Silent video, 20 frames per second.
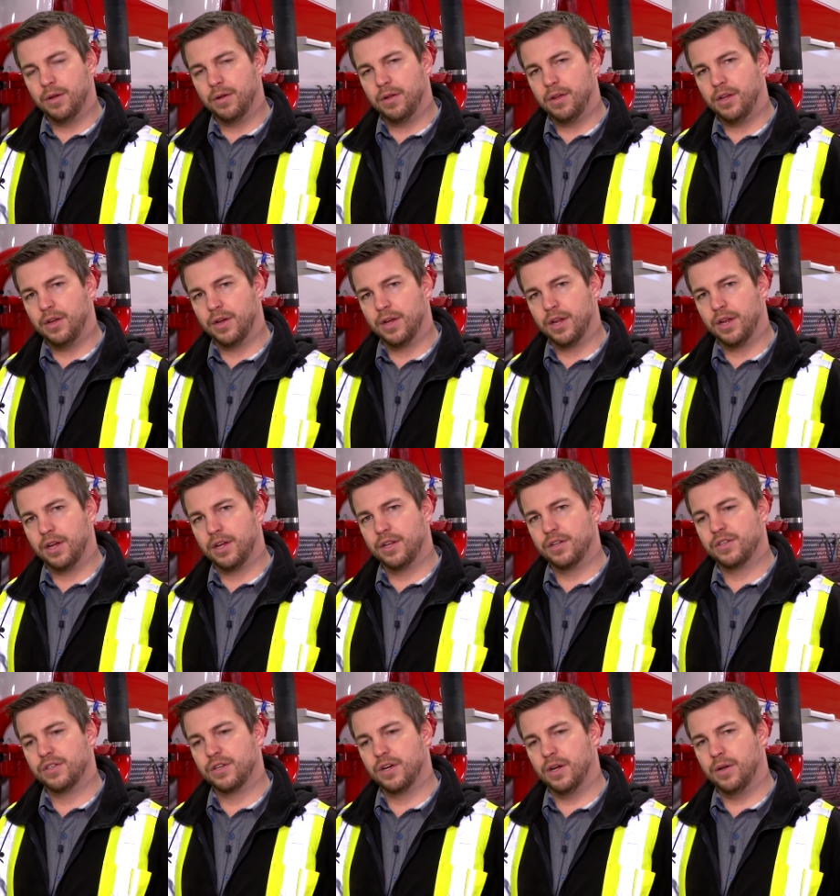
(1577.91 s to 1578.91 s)
You can
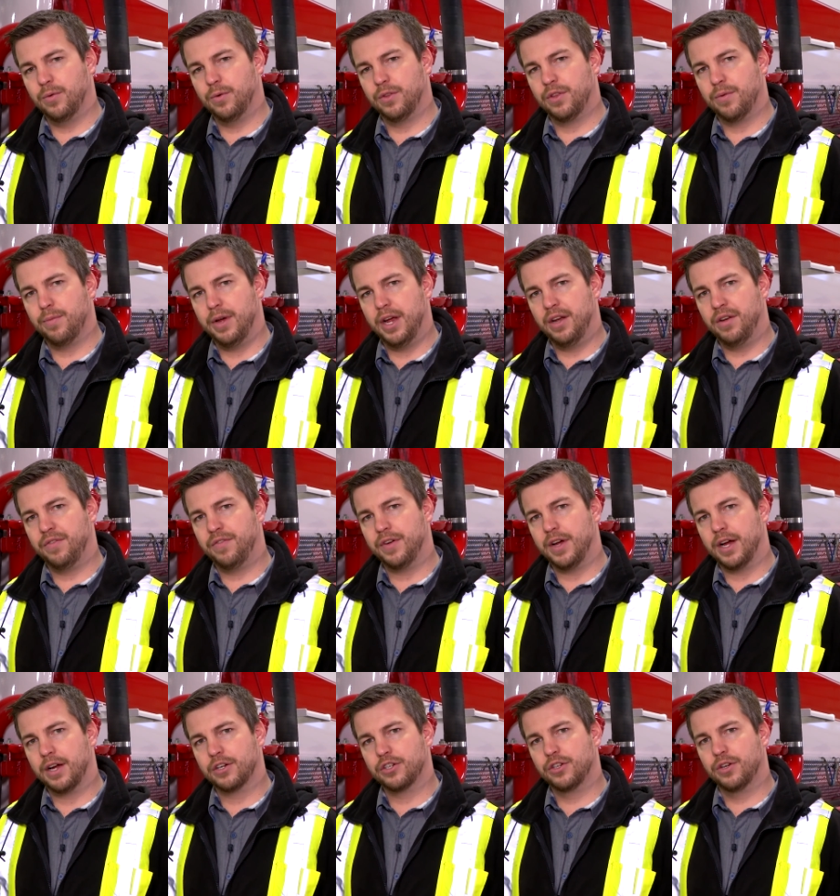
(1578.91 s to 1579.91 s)
consult with the
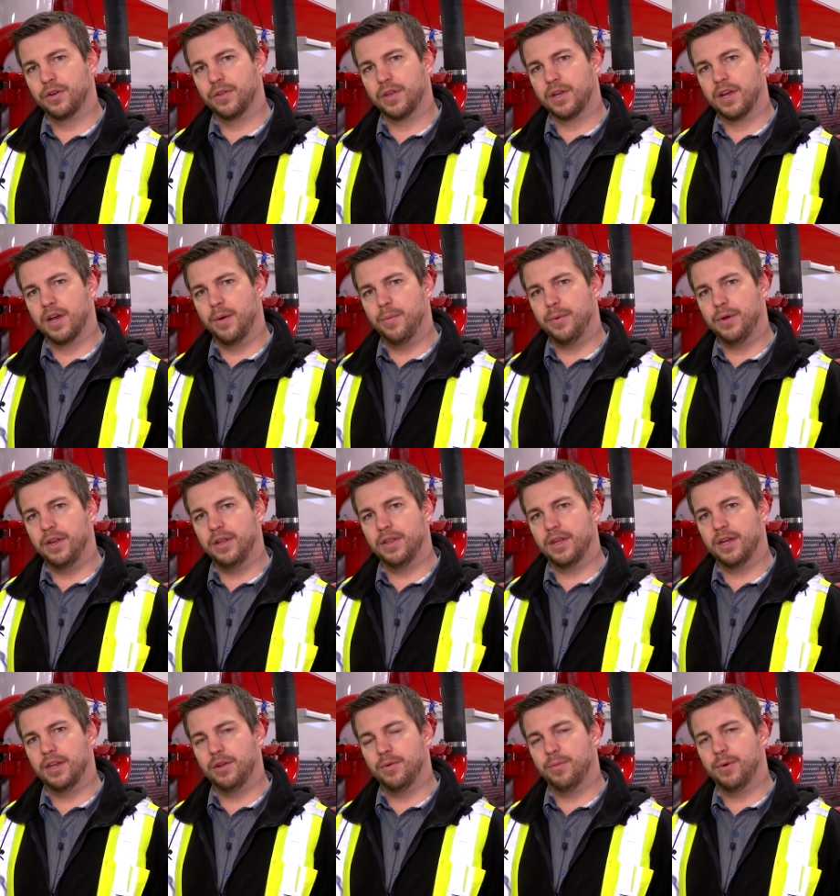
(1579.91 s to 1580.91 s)
manufacturer, the company
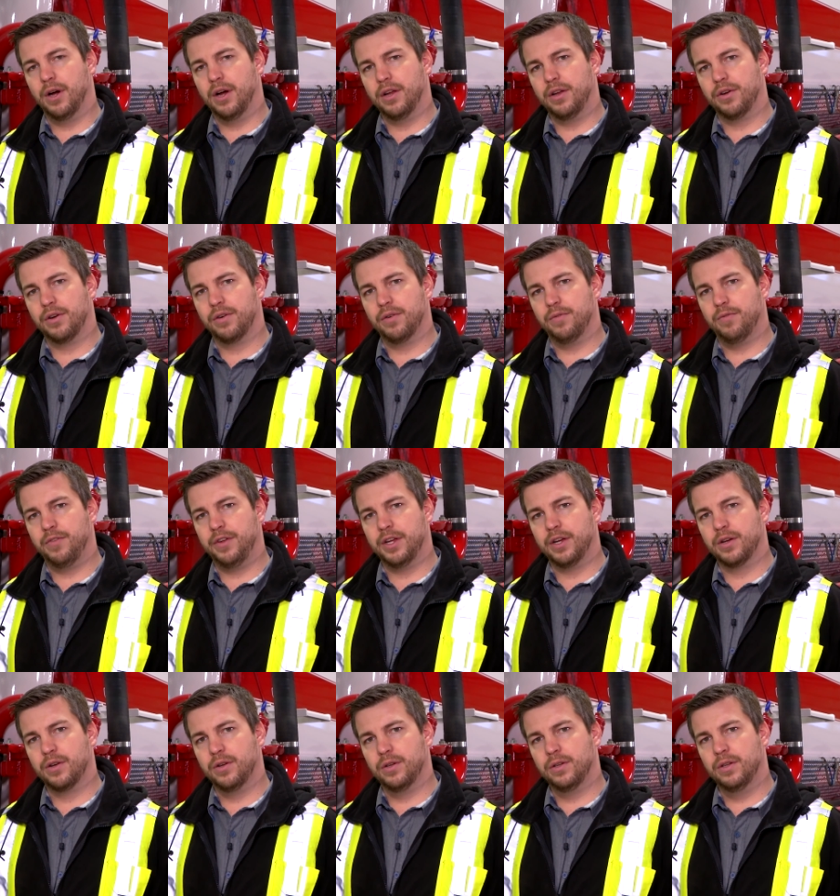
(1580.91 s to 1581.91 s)
that you bought your
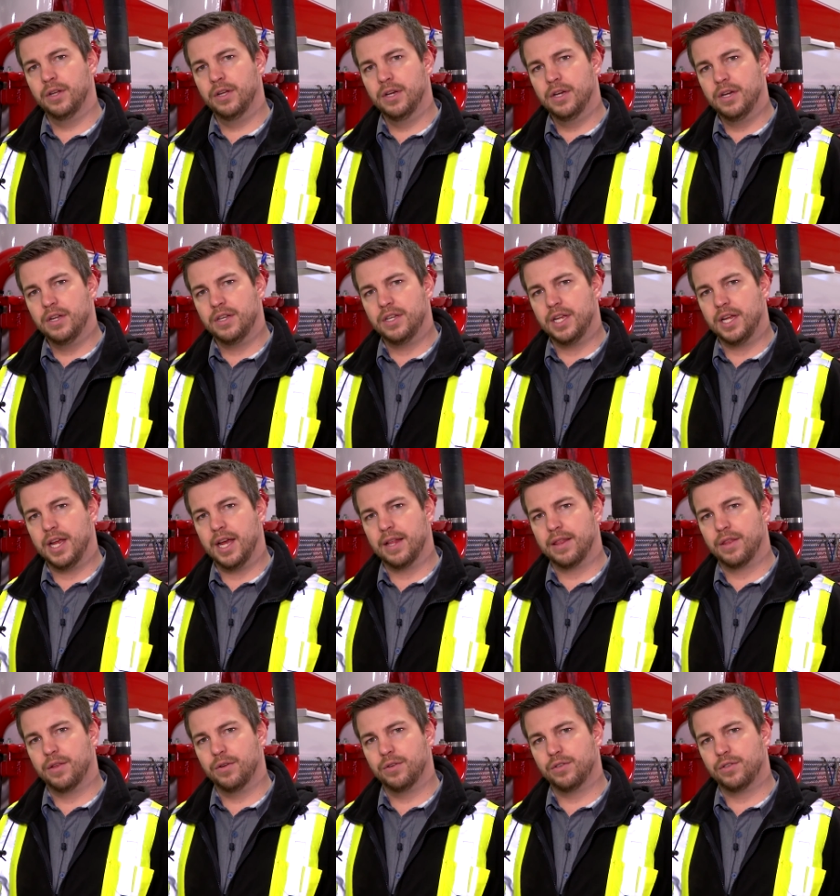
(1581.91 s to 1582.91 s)
vehicle, to
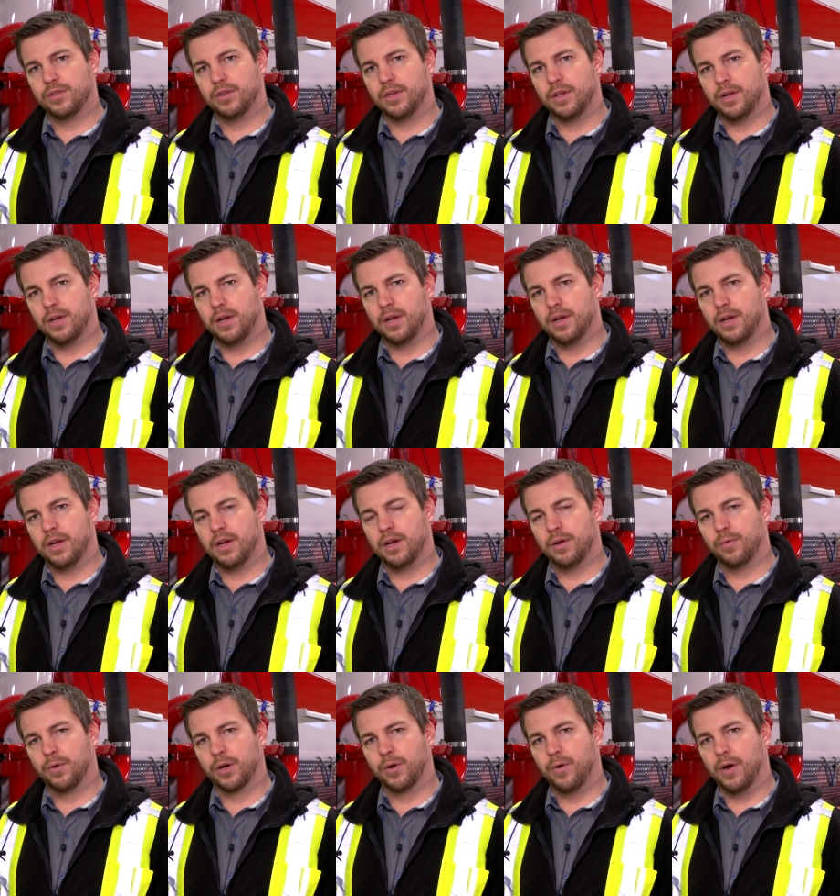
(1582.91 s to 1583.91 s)
get those
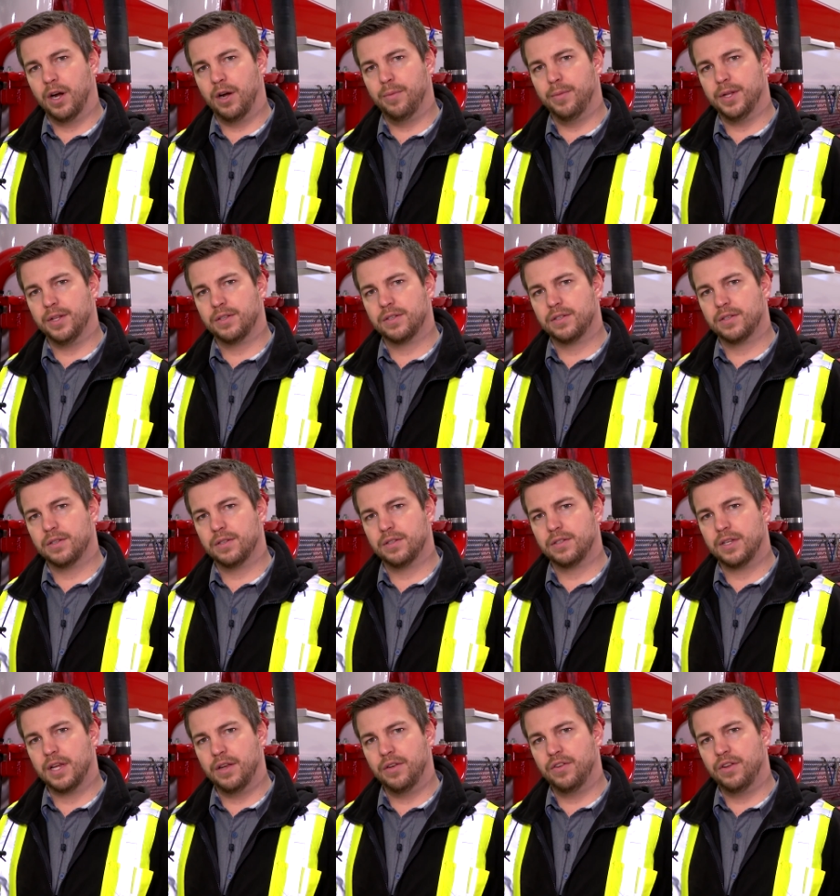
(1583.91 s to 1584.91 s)
requirements
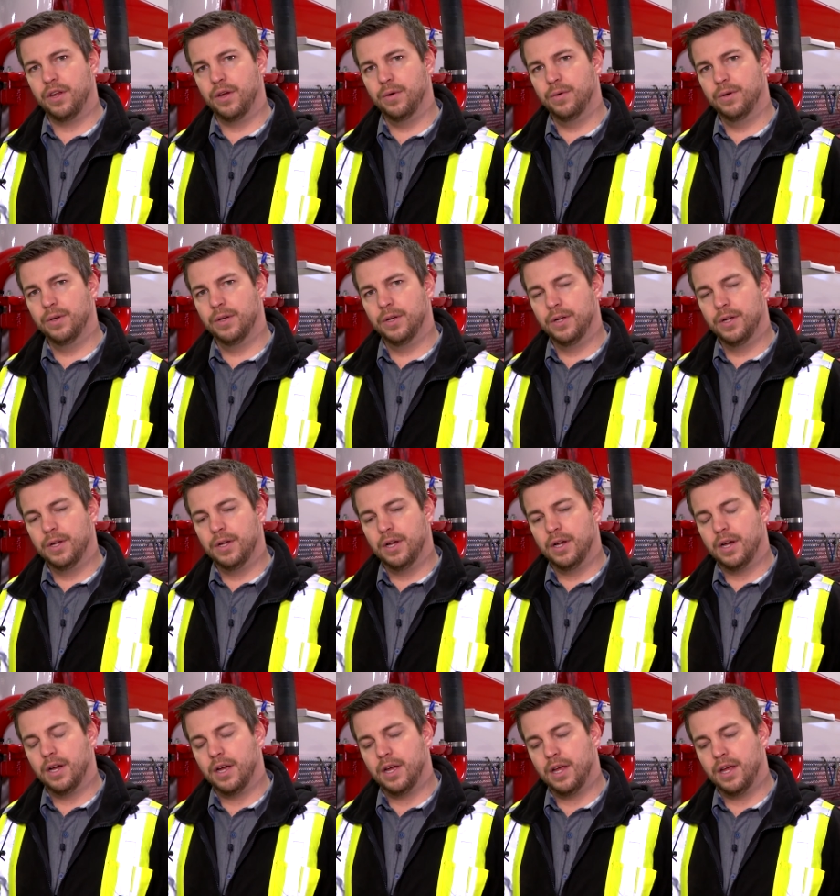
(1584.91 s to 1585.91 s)
sent to you.
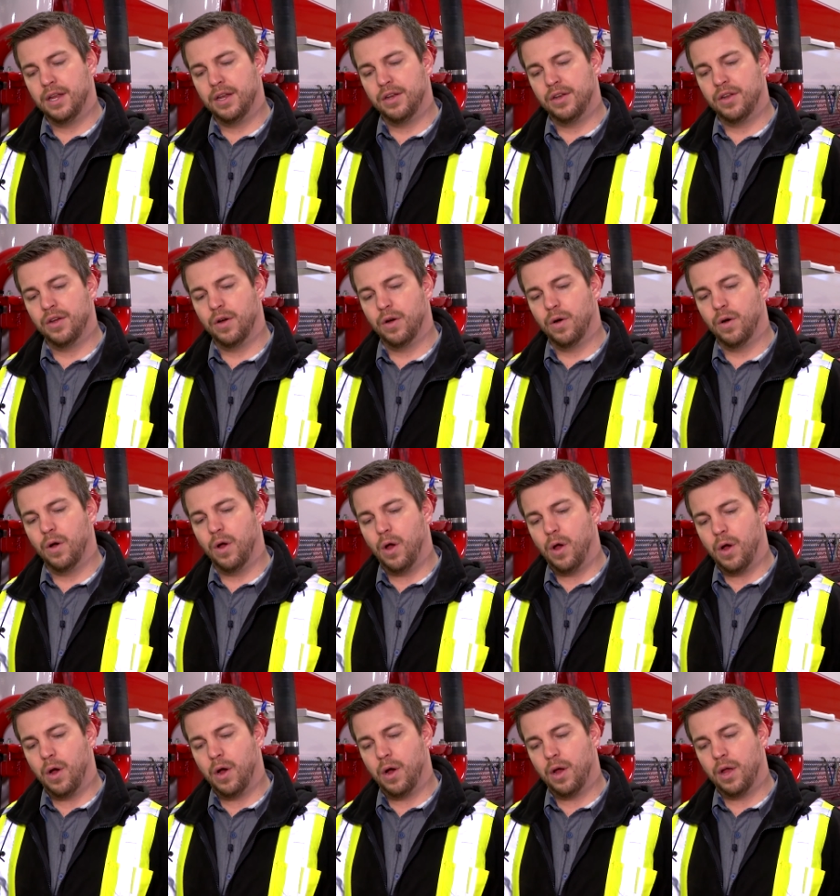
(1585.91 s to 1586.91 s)
And
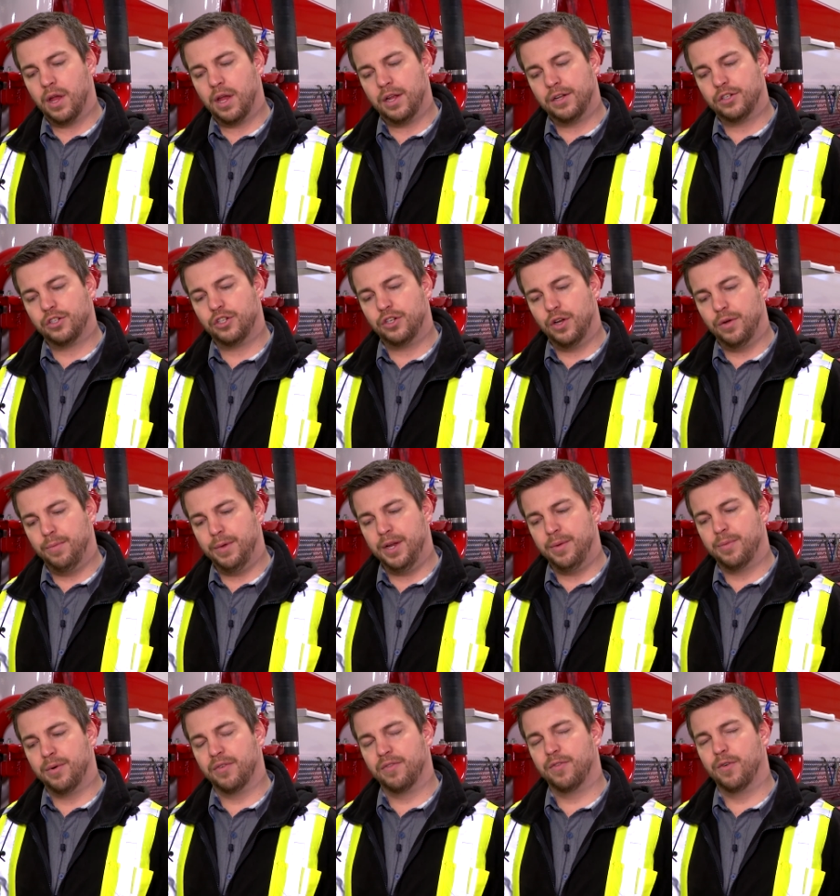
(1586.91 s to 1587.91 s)
it should be
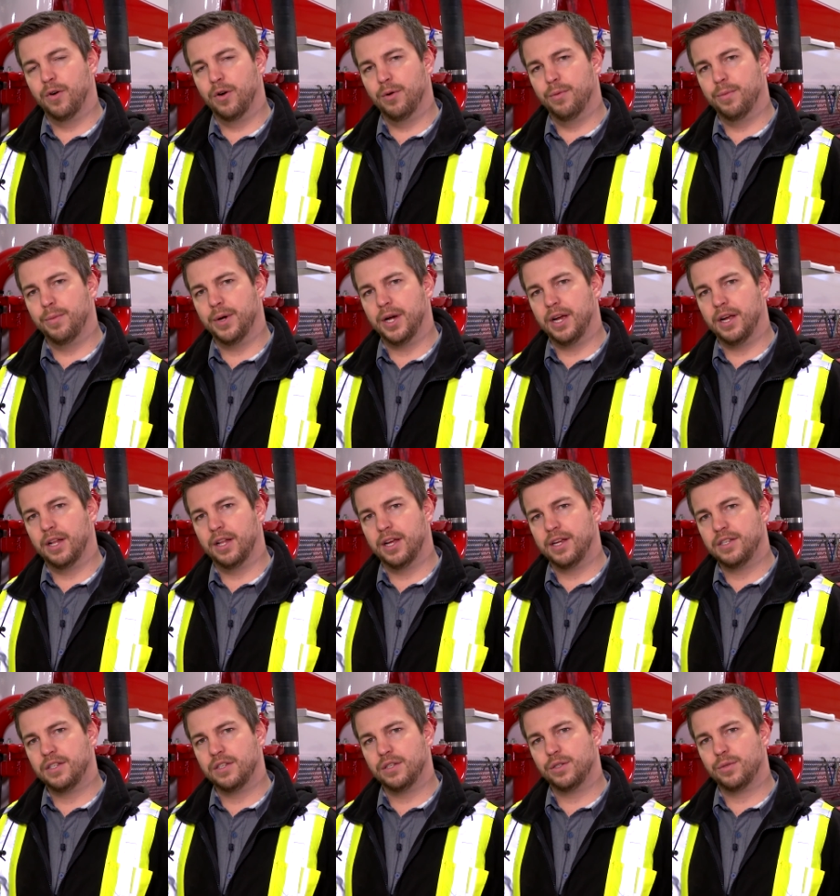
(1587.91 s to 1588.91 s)
performed by a
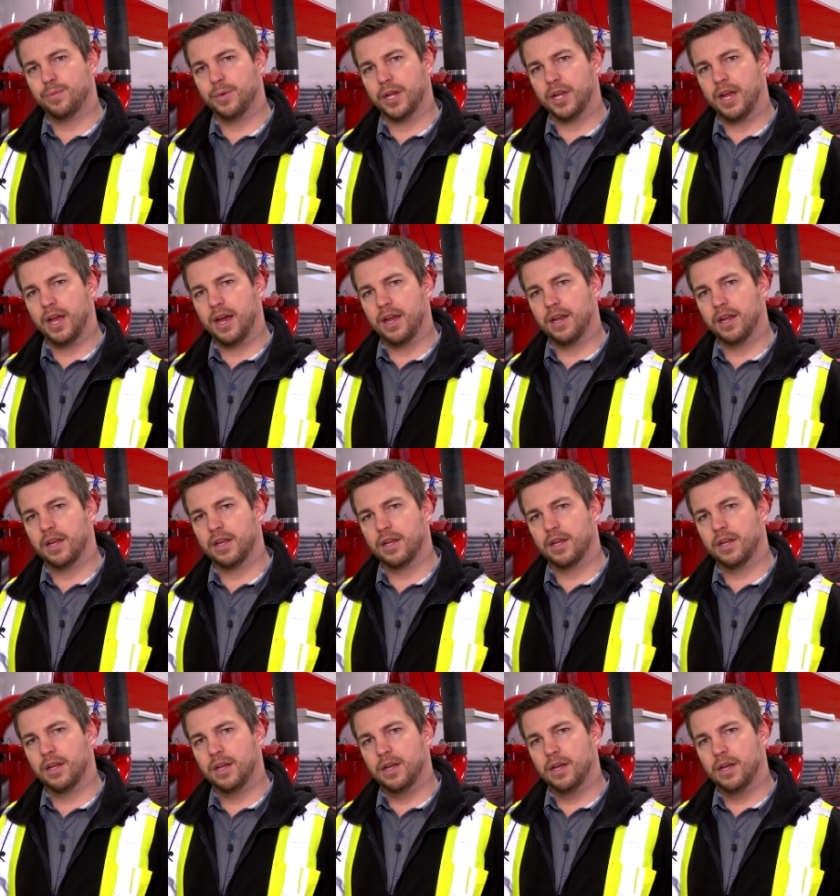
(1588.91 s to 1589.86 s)
licensed mechanic.